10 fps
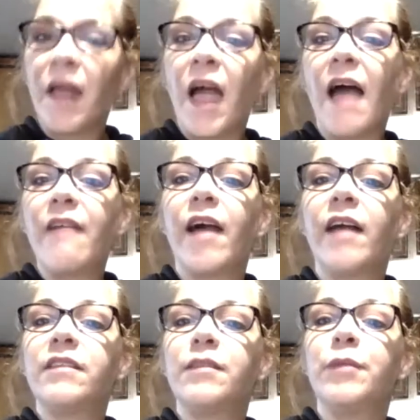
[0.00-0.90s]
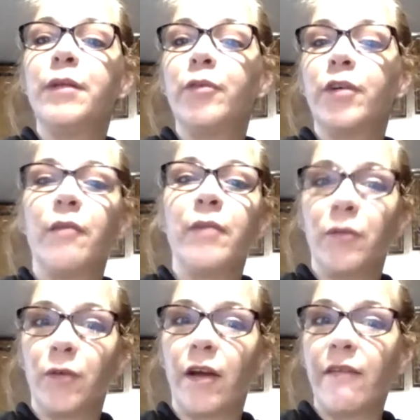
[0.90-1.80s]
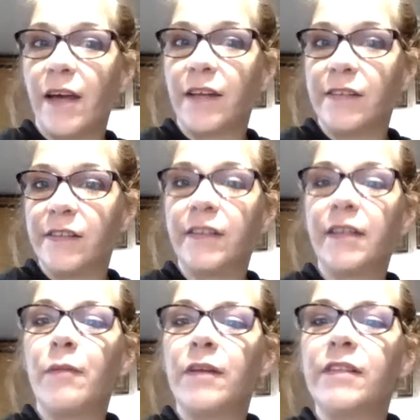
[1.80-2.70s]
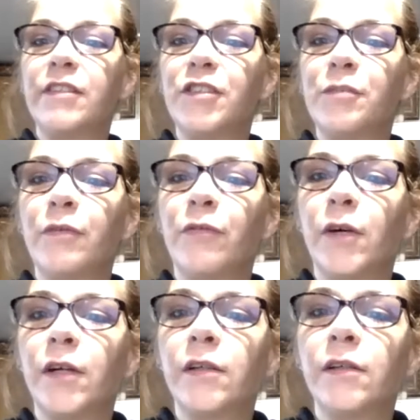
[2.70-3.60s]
I've had some people come in where I've had to delete messages before.